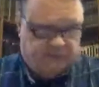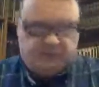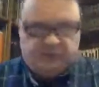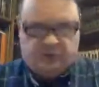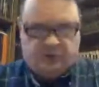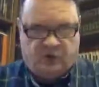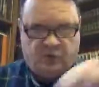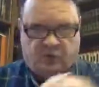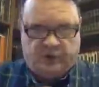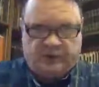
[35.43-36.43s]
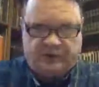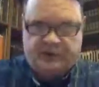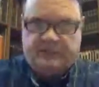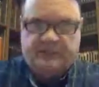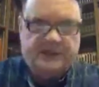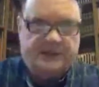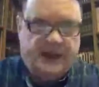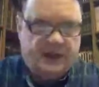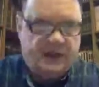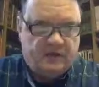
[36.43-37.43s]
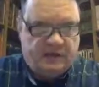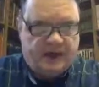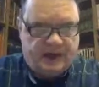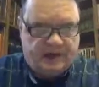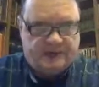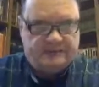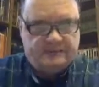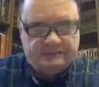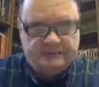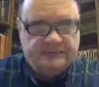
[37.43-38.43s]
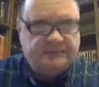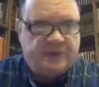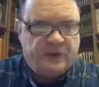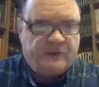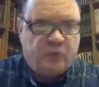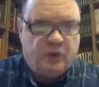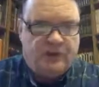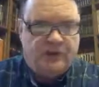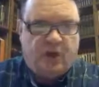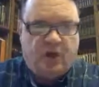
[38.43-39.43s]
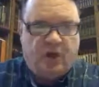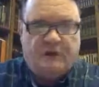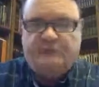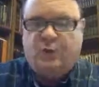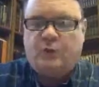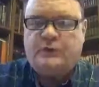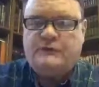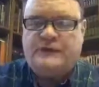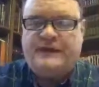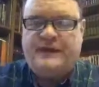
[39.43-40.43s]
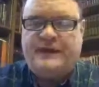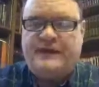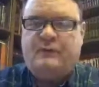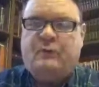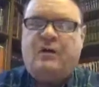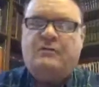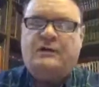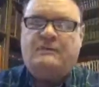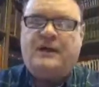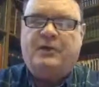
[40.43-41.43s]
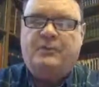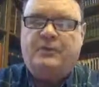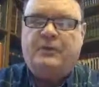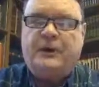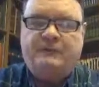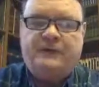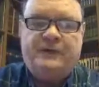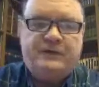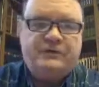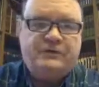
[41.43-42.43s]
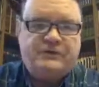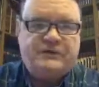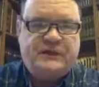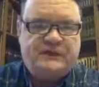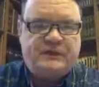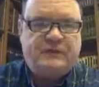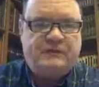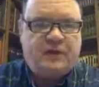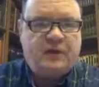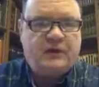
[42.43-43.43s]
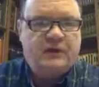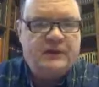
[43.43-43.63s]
We'll talk more about that in a minute. Hello, Karen. First one on board today. Welcome. I hope you're having a good Tuesday so far.